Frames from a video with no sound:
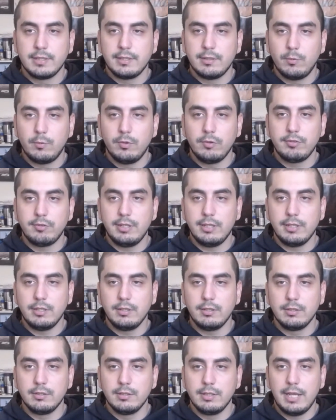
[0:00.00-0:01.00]
We'll see.
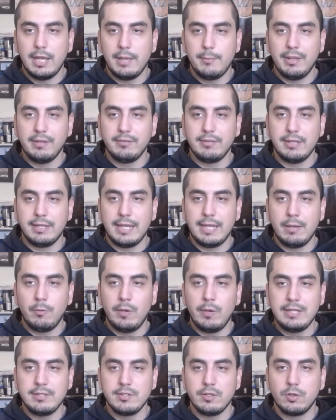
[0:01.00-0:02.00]
Hey, man, said, can't
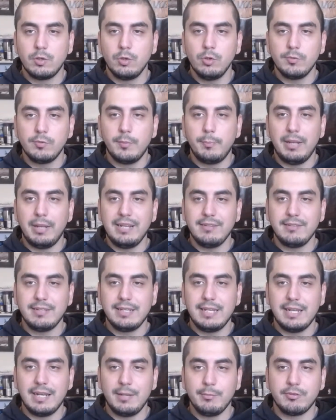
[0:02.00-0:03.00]
wait till Kuzma plays
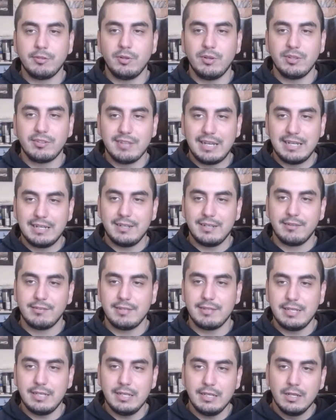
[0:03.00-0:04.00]
again. I'm so excited to
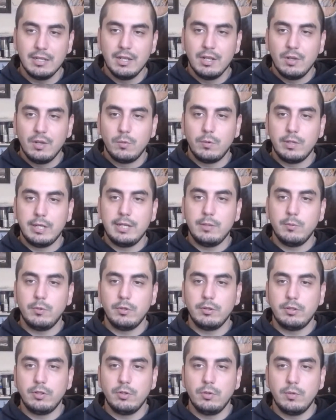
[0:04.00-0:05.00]
see what he
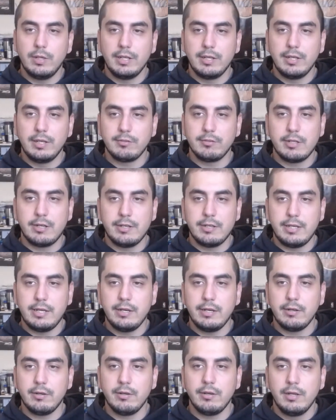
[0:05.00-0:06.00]
will do in his 3rd
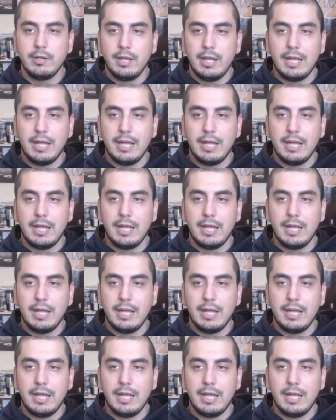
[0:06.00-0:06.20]
year.